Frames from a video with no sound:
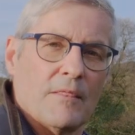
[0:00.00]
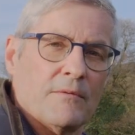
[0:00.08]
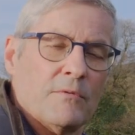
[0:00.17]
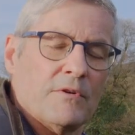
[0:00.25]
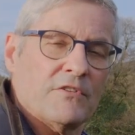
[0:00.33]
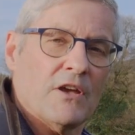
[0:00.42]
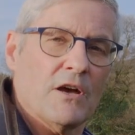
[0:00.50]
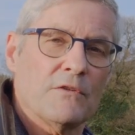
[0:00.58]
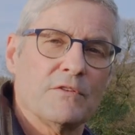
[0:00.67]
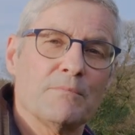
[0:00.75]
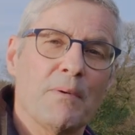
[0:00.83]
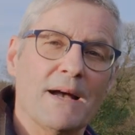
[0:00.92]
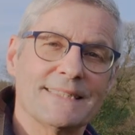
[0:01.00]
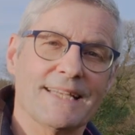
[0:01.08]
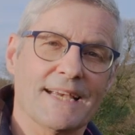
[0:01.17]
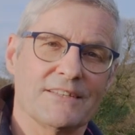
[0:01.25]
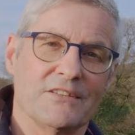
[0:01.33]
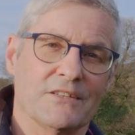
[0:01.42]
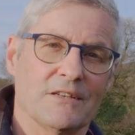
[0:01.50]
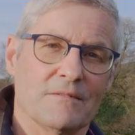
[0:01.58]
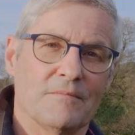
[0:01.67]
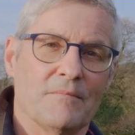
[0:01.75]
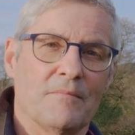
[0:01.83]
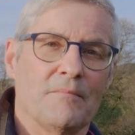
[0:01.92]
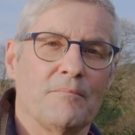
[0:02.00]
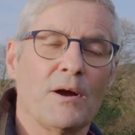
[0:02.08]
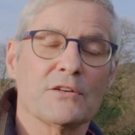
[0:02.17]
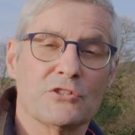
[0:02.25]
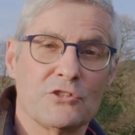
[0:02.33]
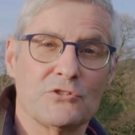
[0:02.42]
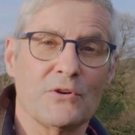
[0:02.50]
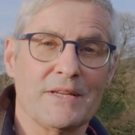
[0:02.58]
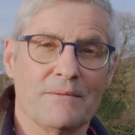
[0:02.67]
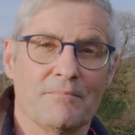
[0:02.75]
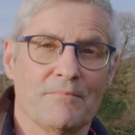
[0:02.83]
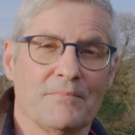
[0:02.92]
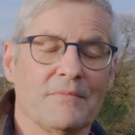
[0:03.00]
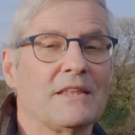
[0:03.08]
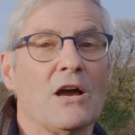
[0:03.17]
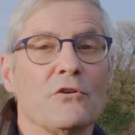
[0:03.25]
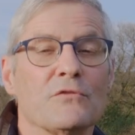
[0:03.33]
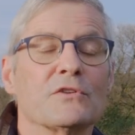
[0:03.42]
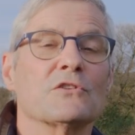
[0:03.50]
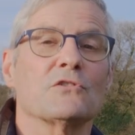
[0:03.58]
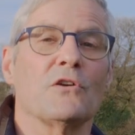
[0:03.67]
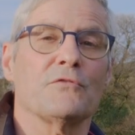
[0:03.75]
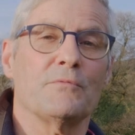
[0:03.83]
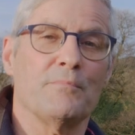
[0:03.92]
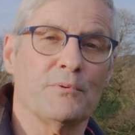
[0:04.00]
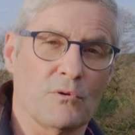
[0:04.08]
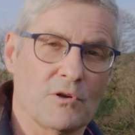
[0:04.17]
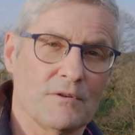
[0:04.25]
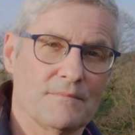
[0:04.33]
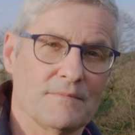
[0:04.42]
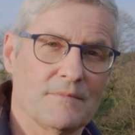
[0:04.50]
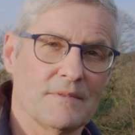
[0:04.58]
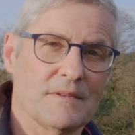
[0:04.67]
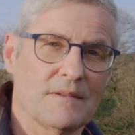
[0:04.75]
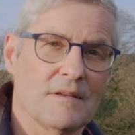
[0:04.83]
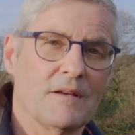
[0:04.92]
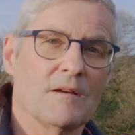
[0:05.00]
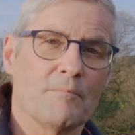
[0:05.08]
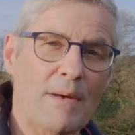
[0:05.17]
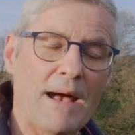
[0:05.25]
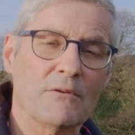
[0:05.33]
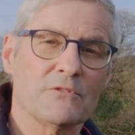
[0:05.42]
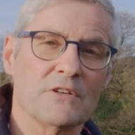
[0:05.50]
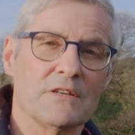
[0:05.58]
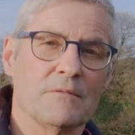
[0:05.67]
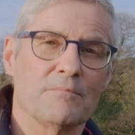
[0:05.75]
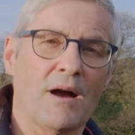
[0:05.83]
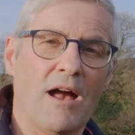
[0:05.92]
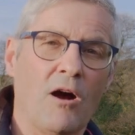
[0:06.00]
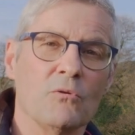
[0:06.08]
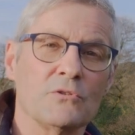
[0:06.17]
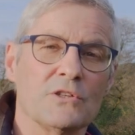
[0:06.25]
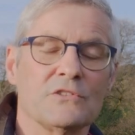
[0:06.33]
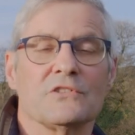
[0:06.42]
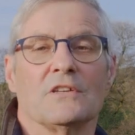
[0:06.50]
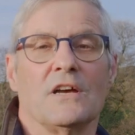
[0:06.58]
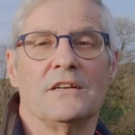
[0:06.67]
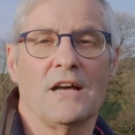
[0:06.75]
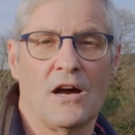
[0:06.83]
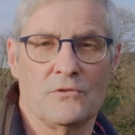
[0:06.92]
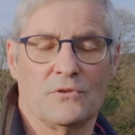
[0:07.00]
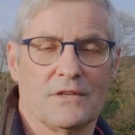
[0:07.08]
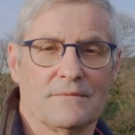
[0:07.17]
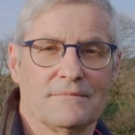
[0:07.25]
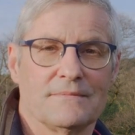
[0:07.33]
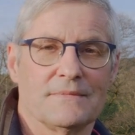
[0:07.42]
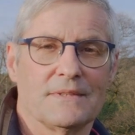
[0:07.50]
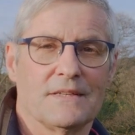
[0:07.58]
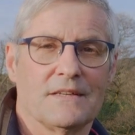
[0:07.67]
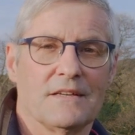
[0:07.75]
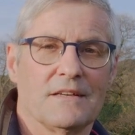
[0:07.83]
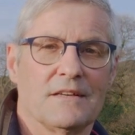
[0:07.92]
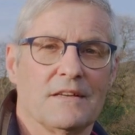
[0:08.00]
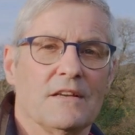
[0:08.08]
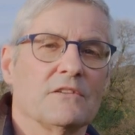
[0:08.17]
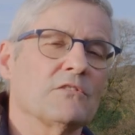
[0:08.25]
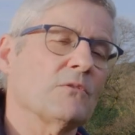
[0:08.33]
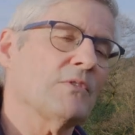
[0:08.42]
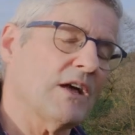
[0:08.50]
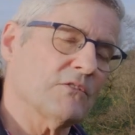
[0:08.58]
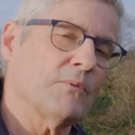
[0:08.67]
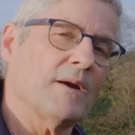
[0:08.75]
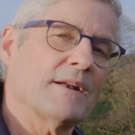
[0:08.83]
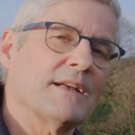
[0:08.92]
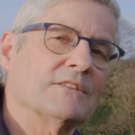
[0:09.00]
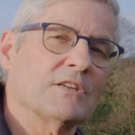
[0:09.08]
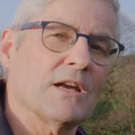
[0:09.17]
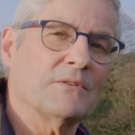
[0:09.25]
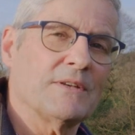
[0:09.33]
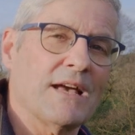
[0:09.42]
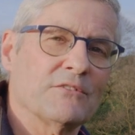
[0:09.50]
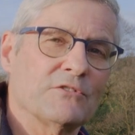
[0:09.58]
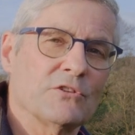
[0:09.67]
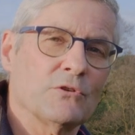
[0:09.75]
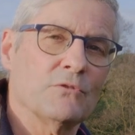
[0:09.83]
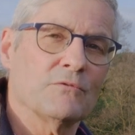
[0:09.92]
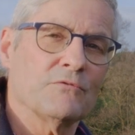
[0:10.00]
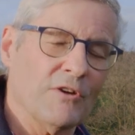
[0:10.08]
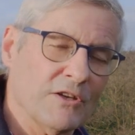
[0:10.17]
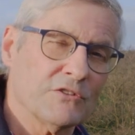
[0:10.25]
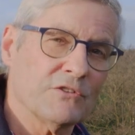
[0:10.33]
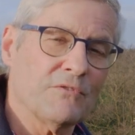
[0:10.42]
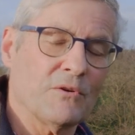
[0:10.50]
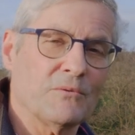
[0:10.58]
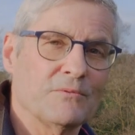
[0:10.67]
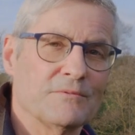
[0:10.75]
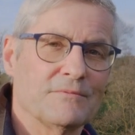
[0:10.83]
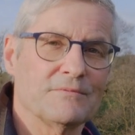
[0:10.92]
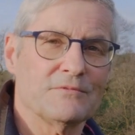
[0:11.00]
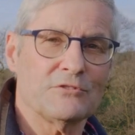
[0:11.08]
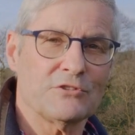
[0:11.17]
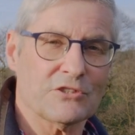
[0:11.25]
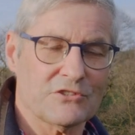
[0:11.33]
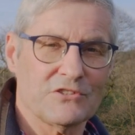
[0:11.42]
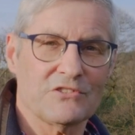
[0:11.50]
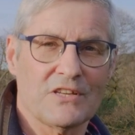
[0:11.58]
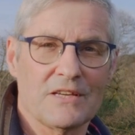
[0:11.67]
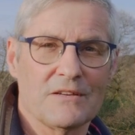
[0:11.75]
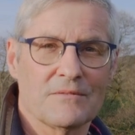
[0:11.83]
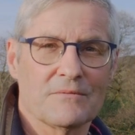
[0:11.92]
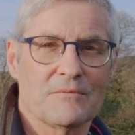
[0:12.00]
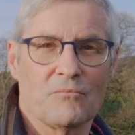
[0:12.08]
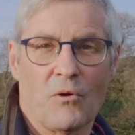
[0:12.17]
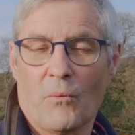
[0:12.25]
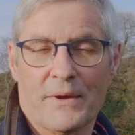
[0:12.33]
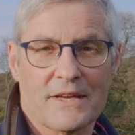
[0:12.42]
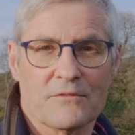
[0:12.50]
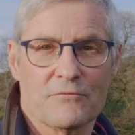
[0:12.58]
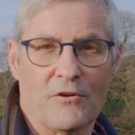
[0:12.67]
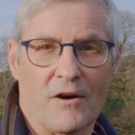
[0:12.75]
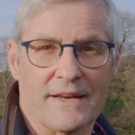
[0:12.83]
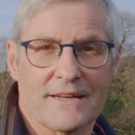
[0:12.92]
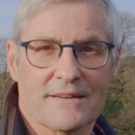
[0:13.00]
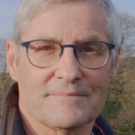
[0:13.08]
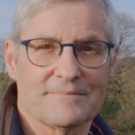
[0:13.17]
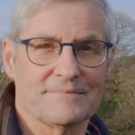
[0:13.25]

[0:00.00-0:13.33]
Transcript: The reserve is bisected by a stream, the Overscroft Brook, bounded by alders and oak. So that's where I'm going to go down to, first of all, just to see what we can find.